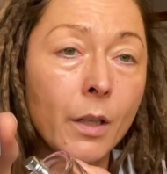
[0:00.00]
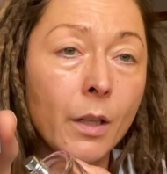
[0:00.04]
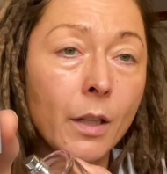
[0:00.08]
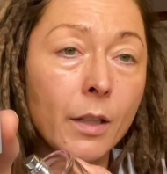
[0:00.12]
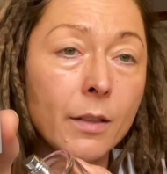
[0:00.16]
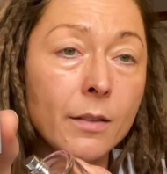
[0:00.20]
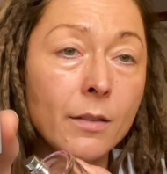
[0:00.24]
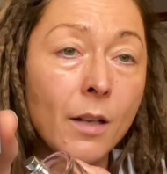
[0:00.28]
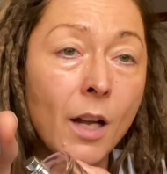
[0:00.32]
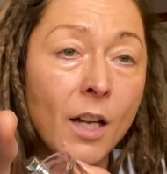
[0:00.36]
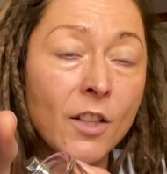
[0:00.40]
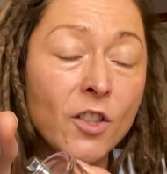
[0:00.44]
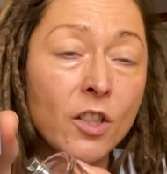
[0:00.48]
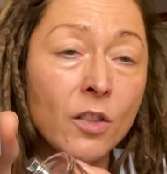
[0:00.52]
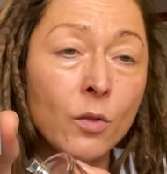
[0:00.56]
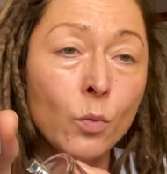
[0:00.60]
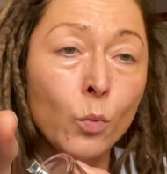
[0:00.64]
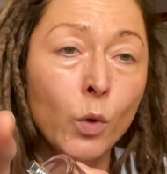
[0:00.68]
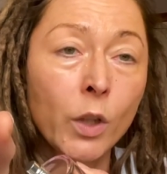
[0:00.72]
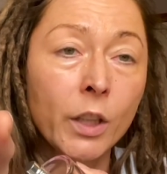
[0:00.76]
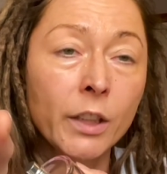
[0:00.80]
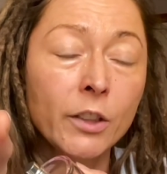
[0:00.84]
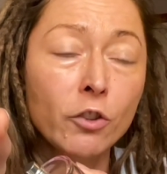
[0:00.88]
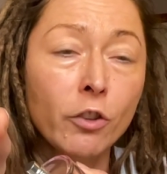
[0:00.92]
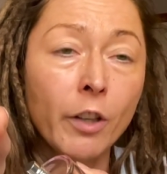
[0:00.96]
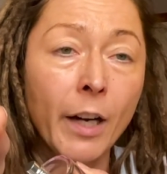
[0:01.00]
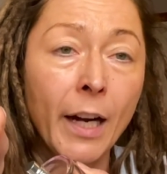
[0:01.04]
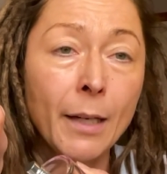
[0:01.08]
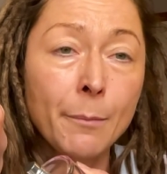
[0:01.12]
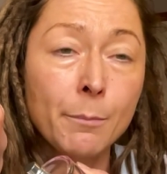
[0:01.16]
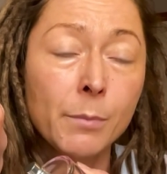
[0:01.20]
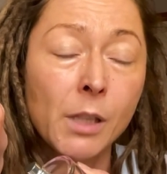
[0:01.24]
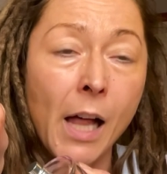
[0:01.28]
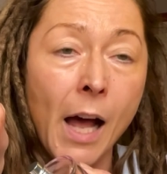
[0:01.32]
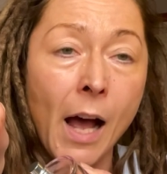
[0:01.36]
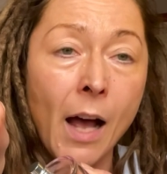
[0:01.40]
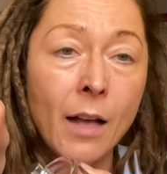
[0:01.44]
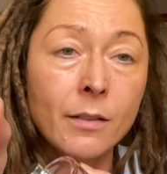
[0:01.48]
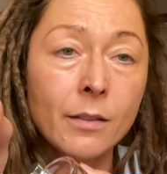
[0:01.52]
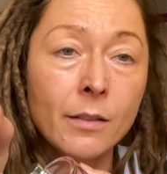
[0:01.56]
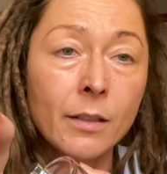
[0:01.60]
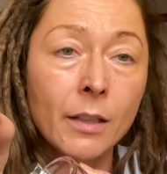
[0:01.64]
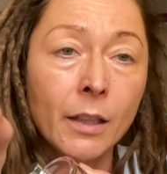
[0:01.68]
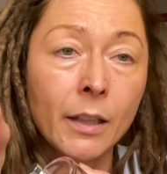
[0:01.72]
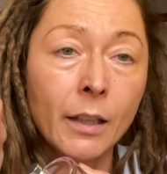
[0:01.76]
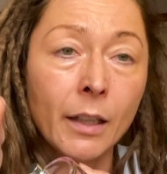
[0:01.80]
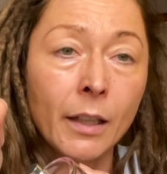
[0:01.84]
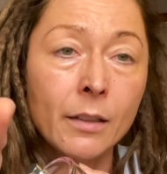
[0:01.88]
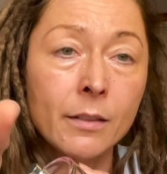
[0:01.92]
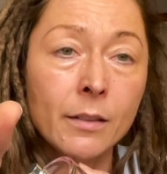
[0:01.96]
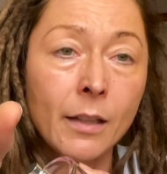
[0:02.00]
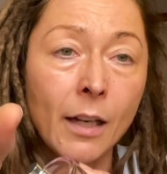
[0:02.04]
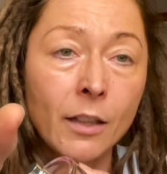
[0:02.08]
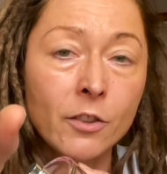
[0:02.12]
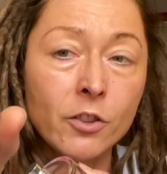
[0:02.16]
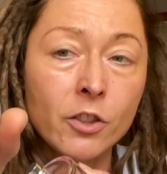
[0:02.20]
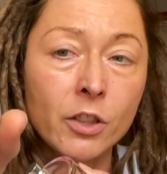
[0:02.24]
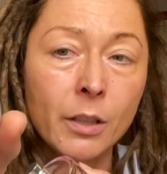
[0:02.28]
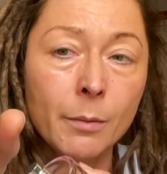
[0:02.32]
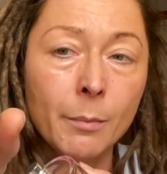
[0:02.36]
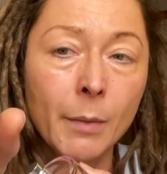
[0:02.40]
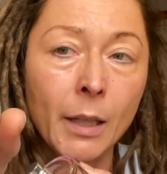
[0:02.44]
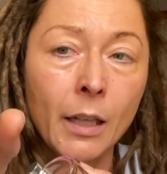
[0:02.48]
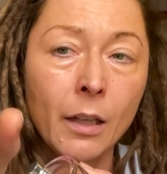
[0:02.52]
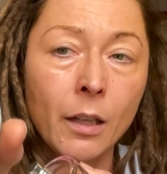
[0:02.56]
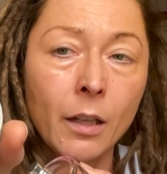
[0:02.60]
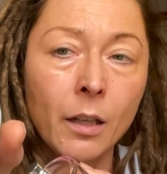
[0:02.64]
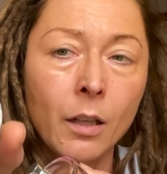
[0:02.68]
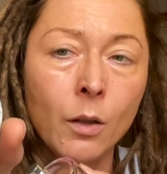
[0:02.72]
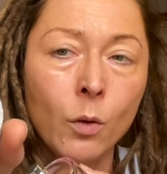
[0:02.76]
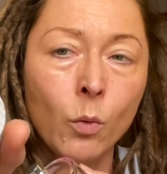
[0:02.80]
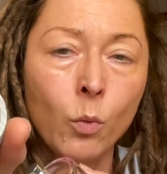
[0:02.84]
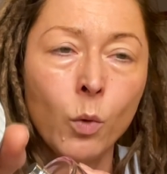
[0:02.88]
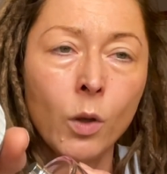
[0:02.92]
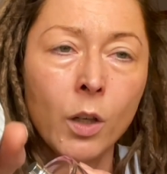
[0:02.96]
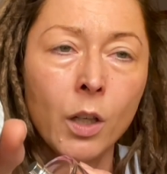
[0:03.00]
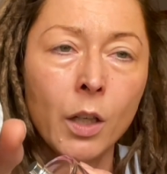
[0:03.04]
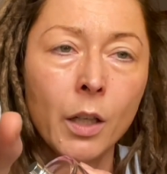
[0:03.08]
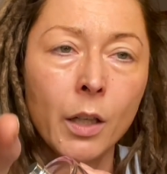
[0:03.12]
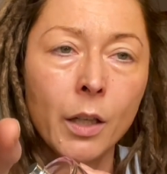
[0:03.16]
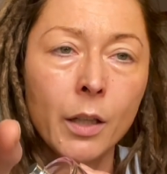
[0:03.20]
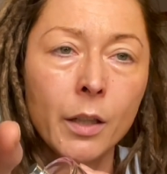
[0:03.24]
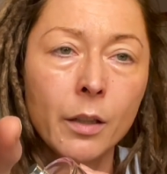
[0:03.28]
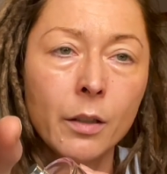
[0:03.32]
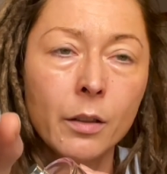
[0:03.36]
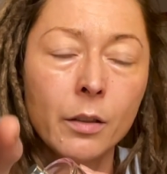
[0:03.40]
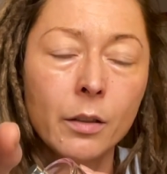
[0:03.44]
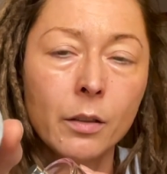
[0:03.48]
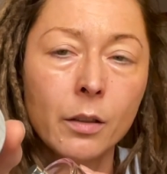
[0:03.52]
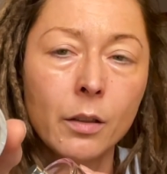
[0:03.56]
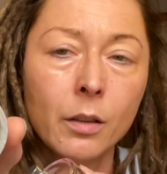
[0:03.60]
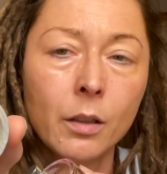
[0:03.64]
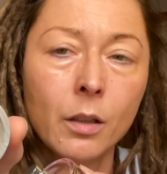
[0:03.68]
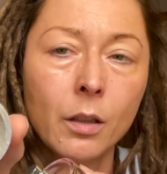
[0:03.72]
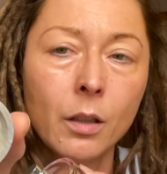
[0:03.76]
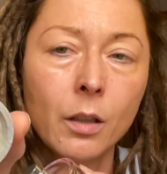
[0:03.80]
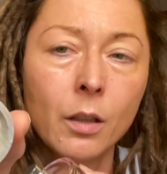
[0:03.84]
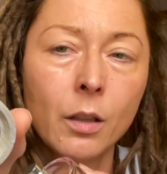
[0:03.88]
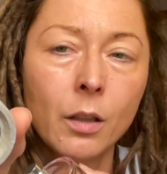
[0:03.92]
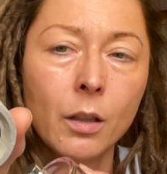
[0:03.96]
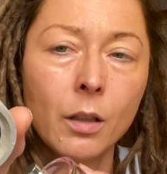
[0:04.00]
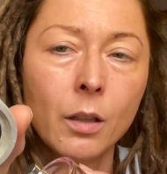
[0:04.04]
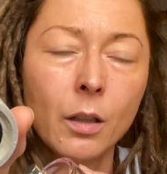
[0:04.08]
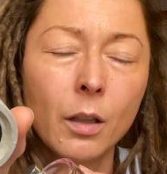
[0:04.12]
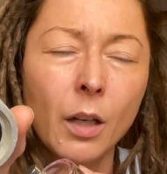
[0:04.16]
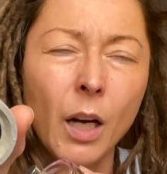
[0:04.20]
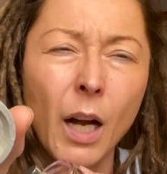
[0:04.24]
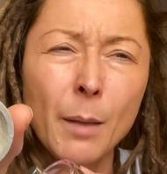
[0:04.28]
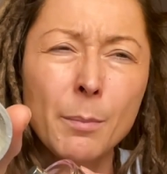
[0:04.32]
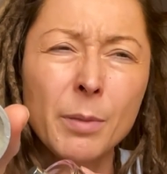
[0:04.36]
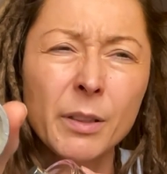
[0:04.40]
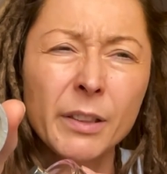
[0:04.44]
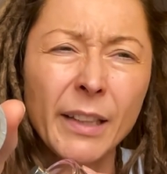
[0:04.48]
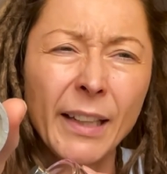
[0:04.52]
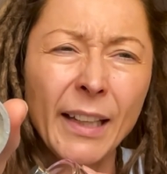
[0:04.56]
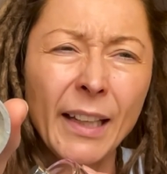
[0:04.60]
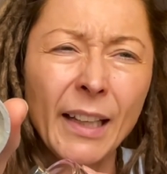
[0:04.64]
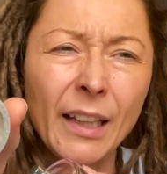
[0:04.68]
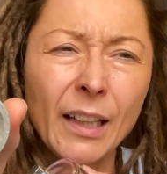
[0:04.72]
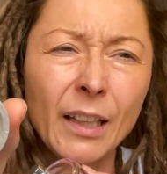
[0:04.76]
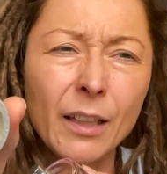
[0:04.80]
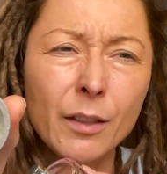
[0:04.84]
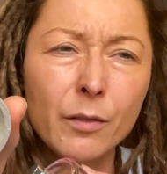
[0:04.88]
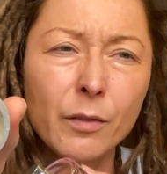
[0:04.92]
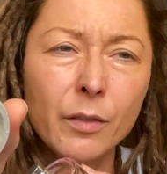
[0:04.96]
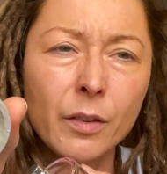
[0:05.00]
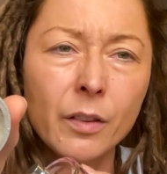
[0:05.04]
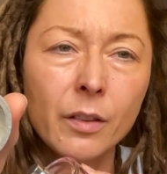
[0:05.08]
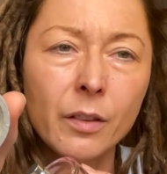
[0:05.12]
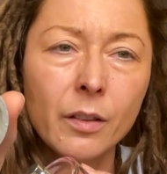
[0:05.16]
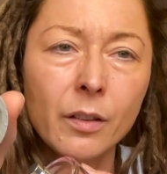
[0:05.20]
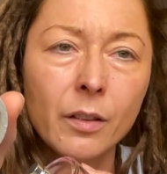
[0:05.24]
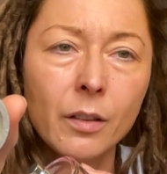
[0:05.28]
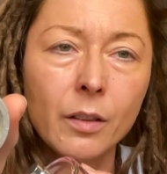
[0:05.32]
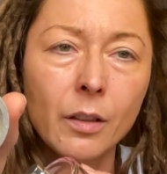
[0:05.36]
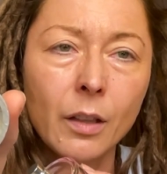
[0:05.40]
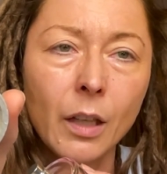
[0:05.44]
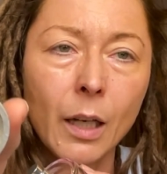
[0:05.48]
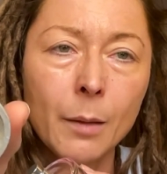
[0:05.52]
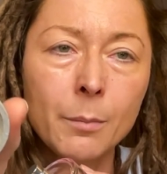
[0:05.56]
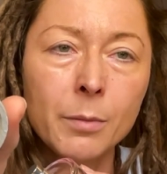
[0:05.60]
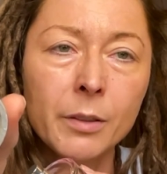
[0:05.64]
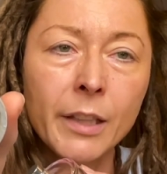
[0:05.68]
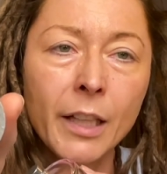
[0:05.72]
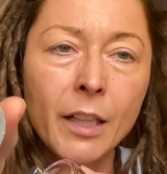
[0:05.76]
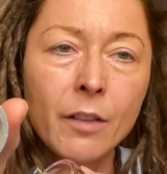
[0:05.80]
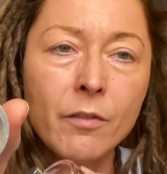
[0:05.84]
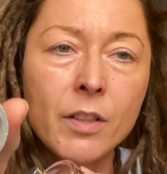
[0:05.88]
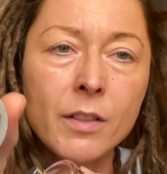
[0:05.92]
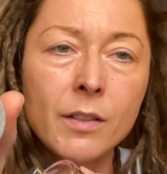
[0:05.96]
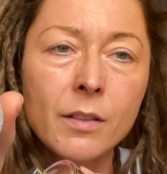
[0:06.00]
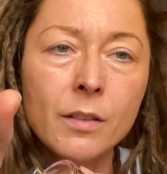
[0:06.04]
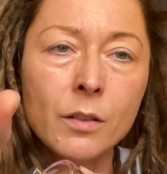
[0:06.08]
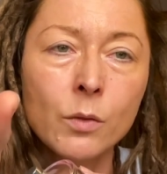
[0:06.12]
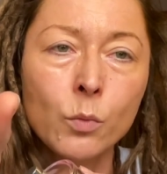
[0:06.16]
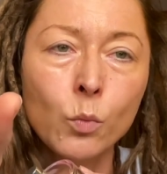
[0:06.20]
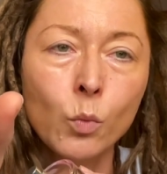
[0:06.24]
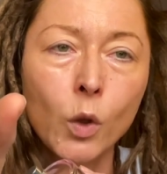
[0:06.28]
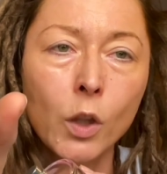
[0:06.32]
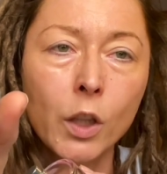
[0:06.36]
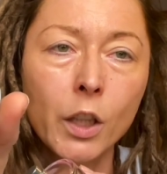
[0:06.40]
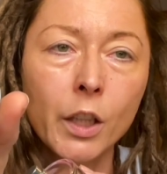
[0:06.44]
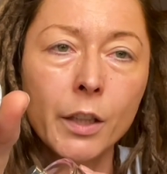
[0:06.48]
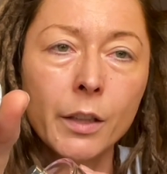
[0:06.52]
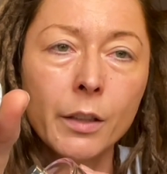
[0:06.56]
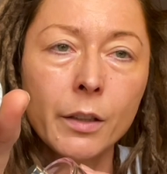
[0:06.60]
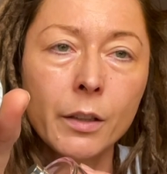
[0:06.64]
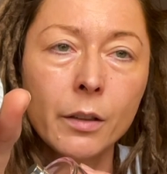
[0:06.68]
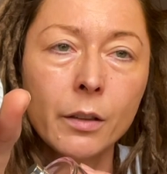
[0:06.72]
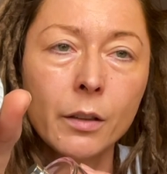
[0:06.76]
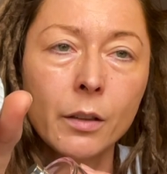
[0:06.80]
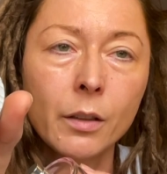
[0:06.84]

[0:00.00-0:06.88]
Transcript: It's not just wood grain plastic. It's actually made out of wood. I believe this is wood.